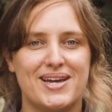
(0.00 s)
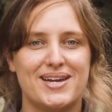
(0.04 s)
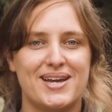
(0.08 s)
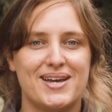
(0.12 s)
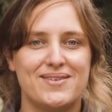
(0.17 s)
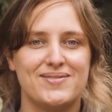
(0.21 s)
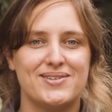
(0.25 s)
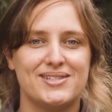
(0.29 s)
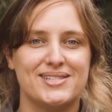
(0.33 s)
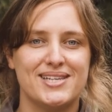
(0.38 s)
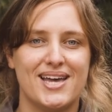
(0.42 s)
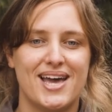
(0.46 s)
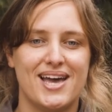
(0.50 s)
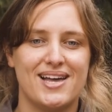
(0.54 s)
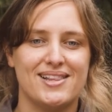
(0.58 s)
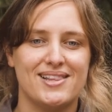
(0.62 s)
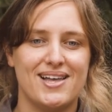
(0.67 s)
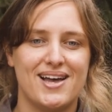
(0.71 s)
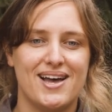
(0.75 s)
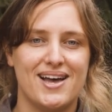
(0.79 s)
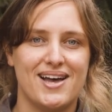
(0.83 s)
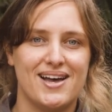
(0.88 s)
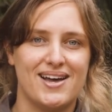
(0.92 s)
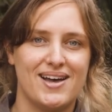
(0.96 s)
My name is
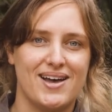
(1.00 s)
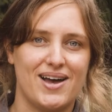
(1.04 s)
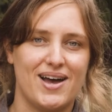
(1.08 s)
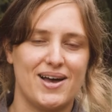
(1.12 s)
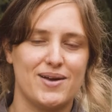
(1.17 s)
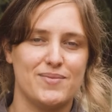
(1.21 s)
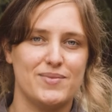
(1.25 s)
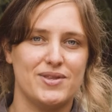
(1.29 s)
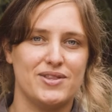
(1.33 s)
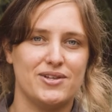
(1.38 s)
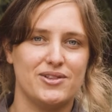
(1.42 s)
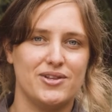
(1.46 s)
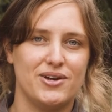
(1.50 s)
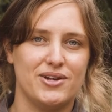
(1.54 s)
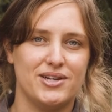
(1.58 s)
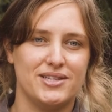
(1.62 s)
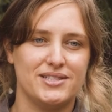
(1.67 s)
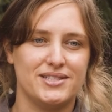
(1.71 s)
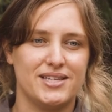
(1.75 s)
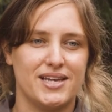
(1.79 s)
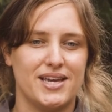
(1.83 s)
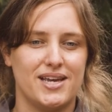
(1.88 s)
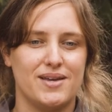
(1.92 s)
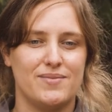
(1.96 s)
Ella. I'm in the
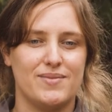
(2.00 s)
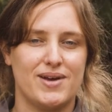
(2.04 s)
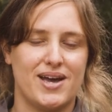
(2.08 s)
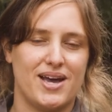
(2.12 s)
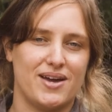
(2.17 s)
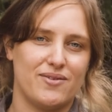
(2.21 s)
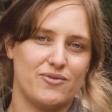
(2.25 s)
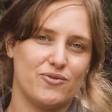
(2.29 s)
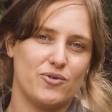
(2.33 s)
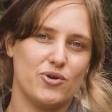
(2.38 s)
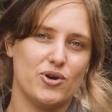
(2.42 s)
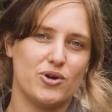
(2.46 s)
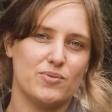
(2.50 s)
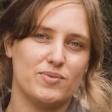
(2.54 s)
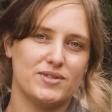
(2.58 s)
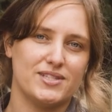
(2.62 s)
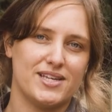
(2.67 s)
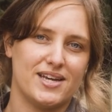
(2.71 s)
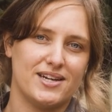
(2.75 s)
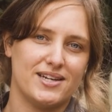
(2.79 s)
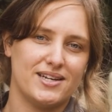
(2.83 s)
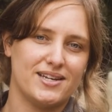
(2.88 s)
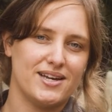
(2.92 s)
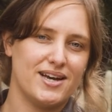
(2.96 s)
learning team at Royal
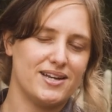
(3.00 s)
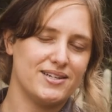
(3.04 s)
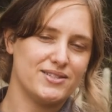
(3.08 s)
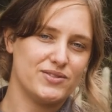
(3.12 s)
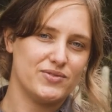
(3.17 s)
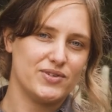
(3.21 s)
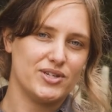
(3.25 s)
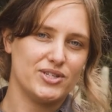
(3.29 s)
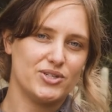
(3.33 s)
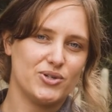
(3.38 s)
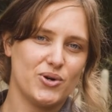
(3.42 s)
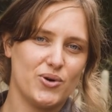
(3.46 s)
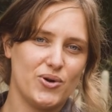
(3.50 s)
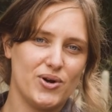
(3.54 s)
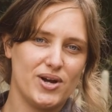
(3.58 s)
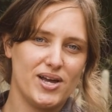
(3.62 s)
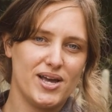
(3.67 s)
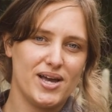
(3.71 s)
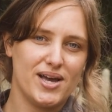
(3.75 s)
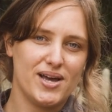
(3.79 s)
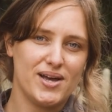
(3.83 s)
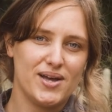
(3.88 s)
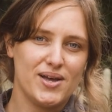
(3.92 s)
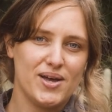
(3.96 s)
Botanic Gardens
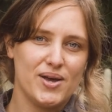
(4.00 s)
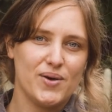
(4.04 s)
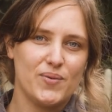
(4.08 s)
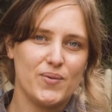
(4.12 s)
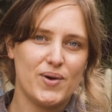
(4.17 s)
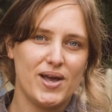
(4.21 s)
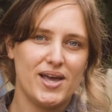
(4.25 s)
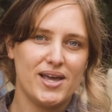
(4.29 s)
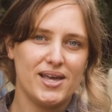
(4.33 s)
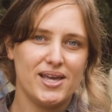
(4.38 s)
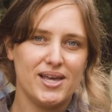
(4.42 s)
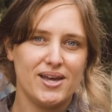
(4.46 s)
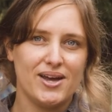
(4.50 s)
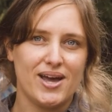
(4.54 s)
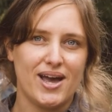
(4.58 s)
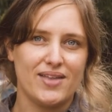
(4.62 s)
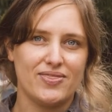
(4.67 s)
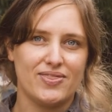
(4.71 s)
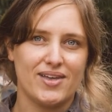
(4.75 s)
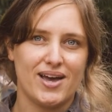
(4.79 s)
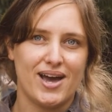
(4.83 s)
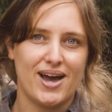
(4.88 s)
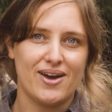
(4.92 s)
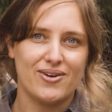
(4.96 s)
Victoria. We're here
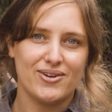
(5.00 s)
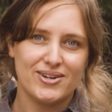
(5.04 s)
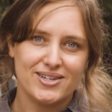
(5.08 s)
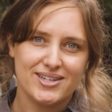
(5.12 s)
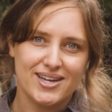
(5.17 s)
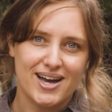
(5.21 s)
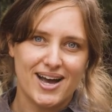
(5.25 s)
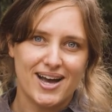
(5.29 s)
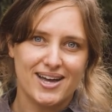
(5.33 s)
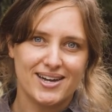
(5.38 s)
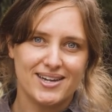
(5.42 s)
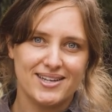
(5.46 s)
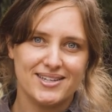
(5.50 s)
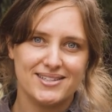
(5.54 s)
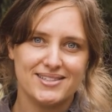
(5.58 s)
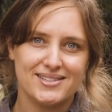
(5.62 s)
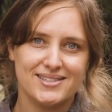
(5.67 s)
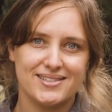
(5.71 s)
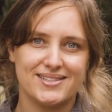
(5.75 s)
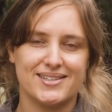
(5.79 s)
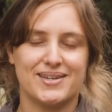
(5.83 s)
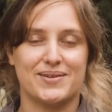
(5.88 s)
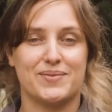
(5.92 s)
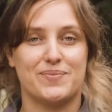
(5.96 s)
at the Arid
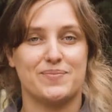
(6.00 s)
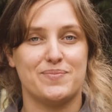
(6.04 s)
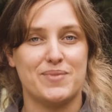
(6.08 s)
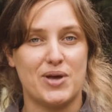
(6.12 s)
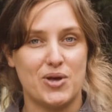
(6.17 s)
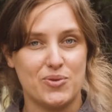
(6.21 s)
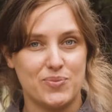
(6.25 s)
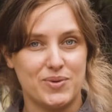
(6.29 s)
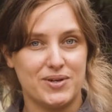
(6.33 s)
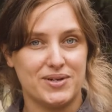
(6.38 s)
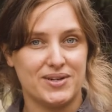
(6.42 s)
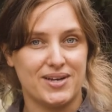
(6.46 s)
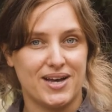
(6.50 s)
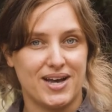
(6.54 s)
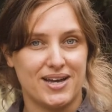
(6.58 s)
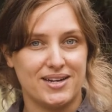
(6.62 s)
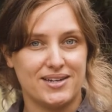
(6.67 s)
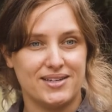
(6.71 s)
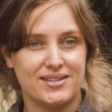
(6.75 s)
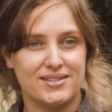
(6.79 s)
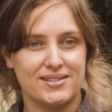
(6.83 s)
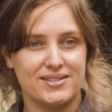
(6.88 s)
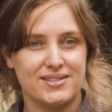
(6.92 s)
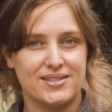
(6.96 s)
Gardens at Melbourne
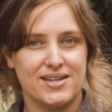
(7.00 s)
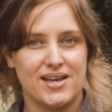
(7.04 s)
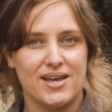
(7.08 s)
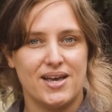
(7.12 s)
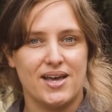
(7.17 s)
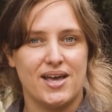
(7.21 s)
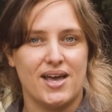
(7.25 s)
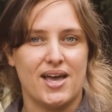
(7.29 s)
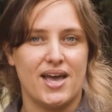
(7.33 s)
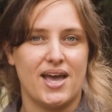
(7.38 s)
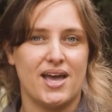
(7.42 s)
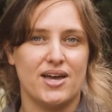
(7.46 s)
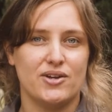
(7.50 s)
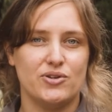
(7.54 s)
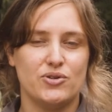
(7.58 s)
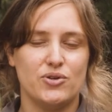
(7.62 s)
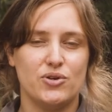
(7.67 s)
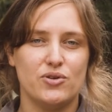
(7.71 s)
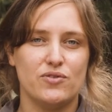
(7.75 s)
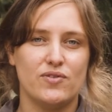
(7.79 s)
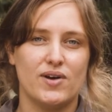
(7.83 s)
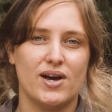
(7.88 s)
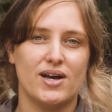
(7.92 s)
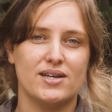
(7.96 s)
Gardens, and
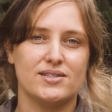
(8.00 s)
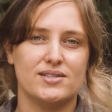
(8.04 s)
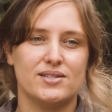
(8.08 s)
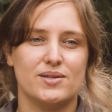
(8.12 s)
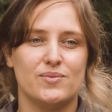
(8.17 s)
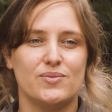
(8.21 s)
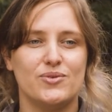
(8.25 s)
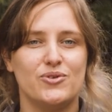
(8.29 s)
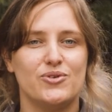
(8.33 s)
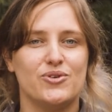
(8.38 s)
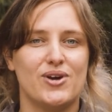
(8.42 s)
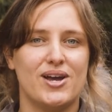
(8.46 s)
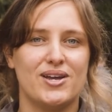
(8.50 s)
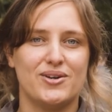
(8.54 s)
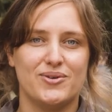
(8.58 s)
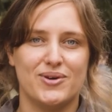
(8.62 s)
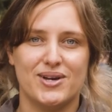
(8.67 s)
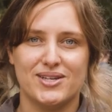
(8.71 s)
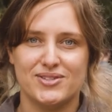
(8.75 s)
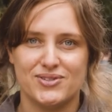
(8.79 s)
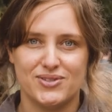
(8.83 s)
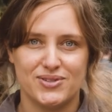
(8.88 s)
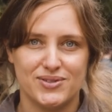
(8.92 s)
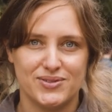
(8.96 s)
you've asked some great
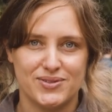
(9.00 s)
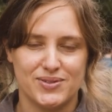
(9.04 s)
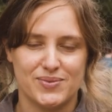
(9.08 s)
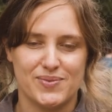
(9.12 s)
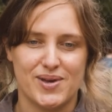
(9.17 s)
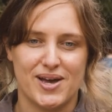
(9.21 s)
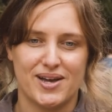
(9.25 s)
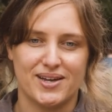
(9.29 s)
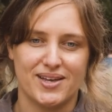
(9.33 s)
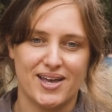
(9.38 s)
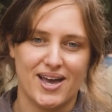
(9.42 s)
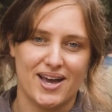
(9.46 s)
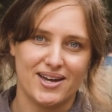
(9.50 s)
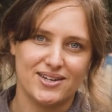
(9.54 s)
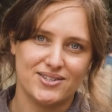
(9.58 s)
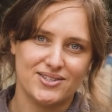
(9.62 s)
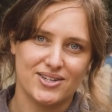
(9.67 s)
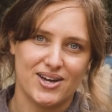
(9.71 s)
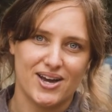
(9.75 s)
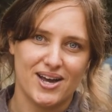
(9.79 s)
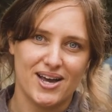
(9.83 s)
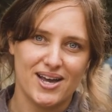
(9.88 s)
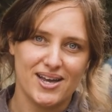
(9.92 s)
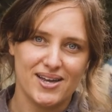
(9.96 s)
questions about
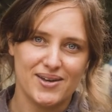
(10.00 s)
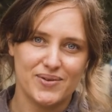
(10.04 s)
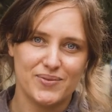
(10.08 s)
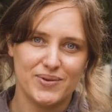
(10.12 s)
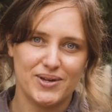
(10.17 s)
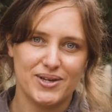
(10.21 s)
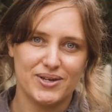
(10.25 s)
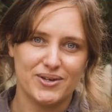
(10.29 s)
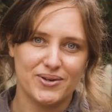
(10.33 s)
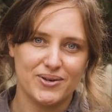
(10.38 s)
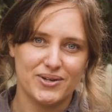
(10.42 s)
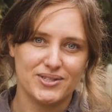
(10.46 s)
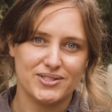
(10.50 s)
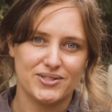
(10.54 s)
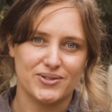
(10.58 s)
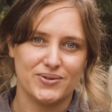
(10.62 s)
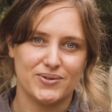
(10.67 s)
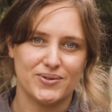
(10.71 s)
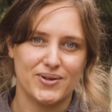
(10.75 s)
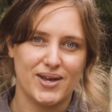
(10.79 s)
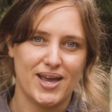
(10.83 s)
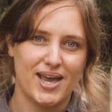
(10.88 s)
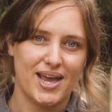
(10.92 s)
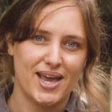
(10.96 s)
cacti. We are going
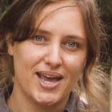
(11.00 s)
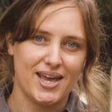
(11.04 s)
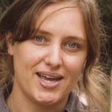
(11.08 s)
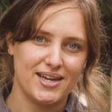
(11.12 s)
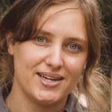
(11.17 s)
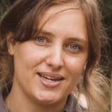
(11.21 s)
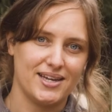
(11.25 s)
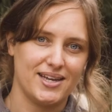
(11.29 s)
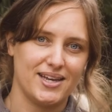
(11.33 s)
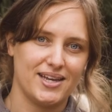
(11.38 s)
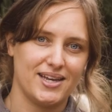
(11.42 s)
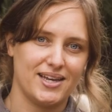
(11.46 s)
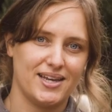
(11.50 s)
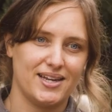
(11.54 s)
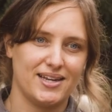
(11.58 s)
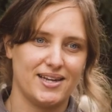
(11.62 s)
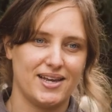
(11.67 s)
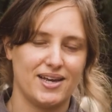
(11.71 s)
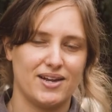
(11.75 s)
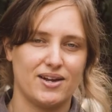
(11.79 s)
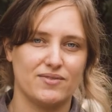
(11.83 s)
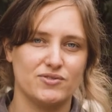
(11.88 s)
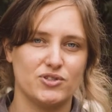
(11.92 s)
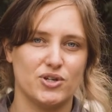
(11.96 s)
to head in,
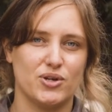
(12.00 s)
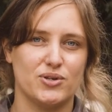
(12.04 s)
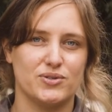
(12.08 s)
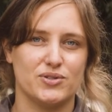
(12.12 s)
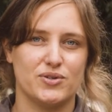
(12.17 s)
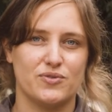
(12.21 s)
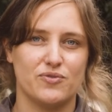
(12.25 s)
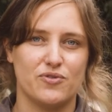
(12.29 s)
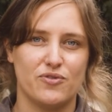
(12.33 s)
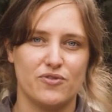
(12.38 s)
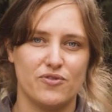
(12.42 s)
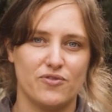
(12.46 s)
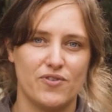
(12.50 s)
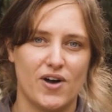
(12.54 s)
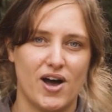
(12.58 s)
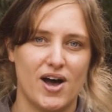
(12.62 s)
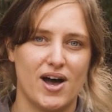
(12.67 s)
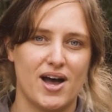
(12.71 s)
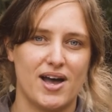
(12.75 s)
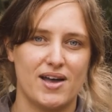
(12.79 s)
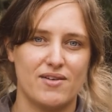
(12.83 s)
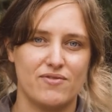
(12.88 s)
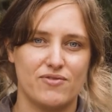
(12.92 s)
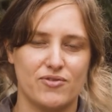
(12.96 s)
and I've chosen
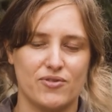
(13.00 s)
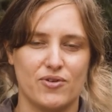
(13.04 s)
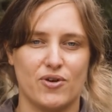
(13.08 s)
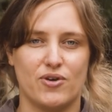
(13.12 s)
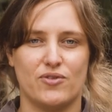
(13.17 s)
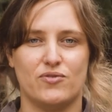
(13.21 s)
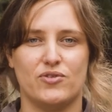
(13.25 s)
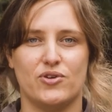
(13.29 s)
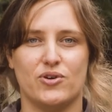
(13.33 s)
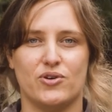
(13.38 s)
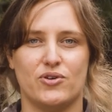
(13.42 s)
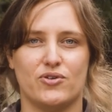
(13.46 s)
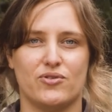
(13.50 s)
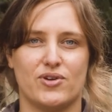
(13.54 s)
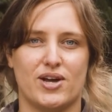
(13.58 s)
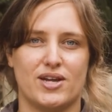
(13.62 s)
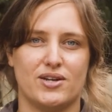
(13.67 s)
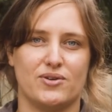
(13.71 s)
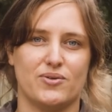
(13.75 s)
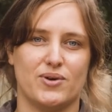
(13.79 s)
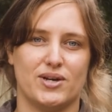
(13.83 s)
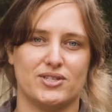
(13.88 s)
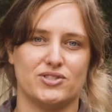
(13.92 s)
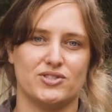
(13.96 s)
five of your
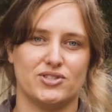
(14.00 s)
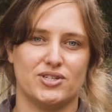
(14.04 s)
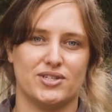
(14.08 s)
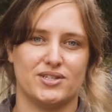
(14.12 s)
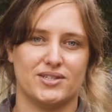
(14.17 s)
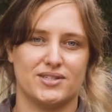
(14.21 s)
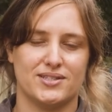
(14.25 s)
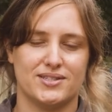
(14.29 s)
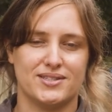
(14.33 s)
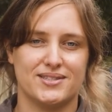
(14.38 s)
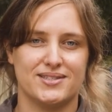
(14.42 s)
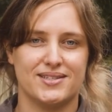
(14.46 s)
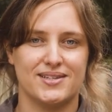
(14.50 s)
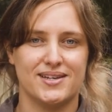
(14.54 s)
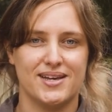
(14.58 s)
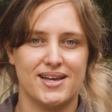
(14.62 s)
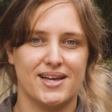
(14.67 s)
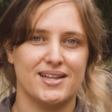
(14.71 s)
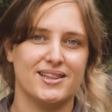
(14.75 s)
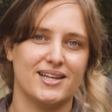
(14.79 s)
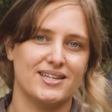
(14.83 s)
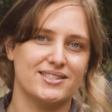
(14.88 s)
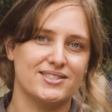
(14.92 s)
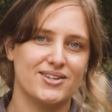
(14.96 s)
great questions.
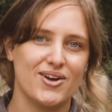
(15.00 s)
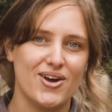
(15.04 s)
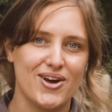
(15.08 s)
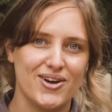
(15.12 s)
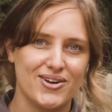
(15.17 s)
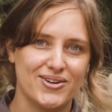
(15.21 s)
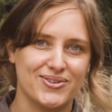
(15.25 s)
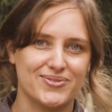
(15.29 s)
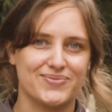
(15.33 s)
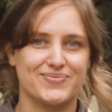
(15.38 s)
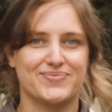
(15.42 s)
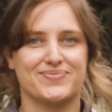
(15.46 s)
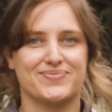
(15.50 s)
Let's go.